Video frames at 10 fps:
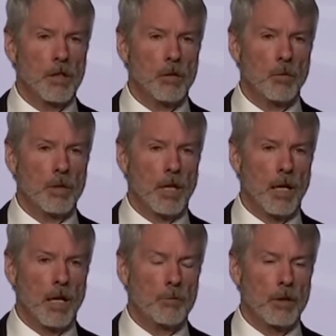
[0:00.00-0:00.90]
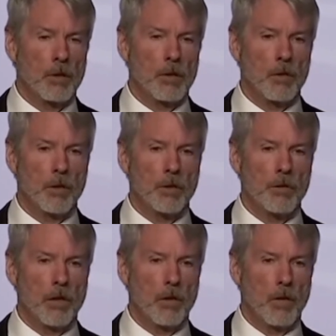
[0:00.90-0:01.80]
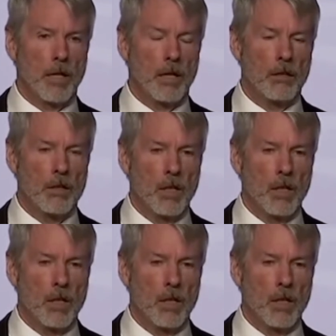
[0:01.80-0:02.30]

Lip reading: with capital, with know-how.